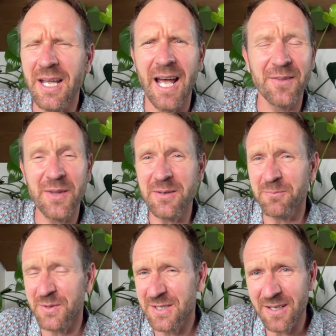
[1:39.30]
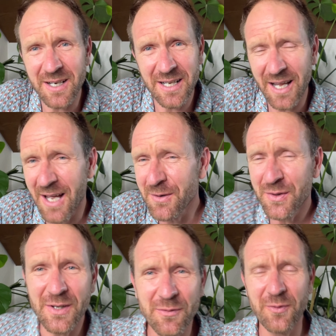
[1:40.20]
and then suddenly
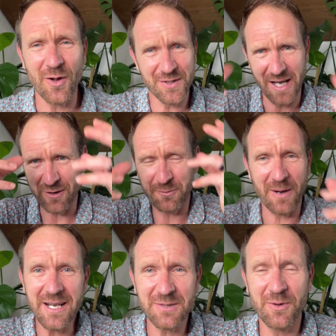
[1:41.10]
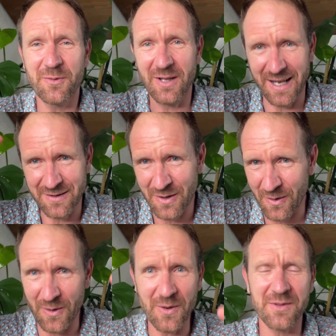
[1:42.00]
everything falls out of place, and we feel like the
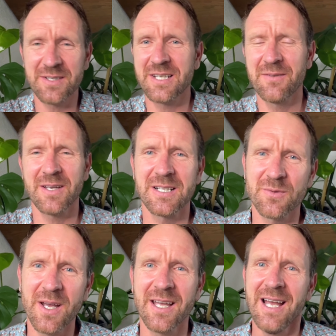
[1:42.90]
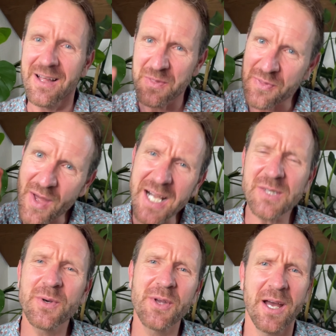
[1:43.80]
earth is giving its way.
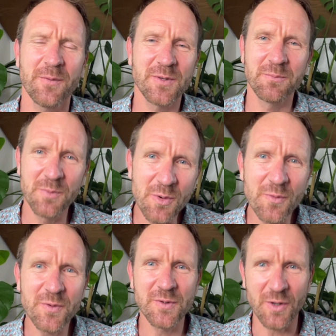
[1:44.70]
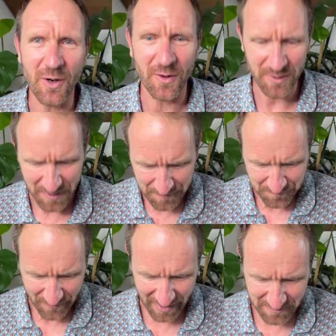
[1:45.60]
That's where you have to move to God
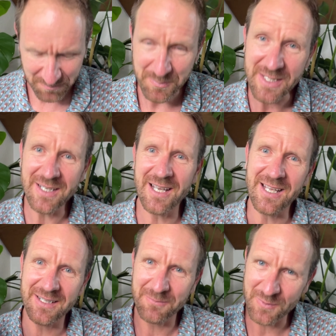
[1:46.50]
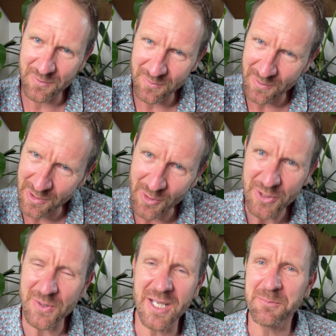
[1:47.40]
and be look
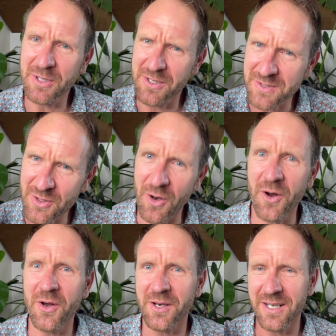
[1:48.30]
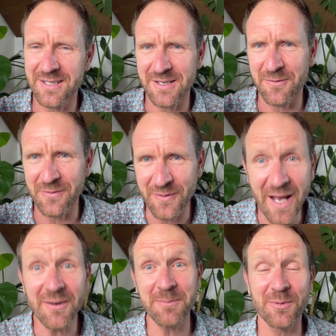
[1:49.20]
to Him because God is a
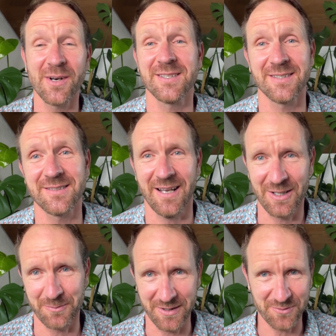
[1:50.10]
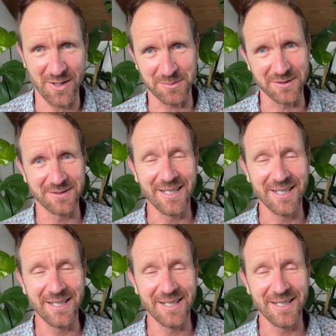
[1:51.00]
very present help in trouble.